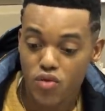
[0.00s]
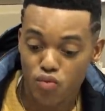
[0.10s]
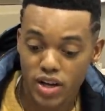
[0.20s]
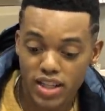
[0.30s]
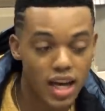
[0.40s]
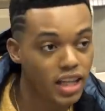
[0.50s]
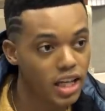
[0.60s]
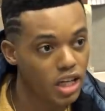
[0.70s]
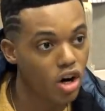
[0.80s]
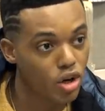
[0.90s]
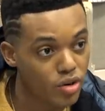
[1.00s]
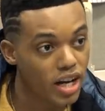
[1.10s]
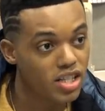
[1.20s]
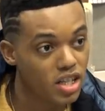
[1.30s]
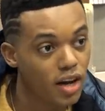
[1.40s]
retelling and our
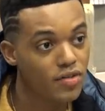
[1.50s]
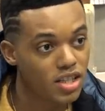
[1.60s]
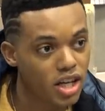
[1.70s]
creation of these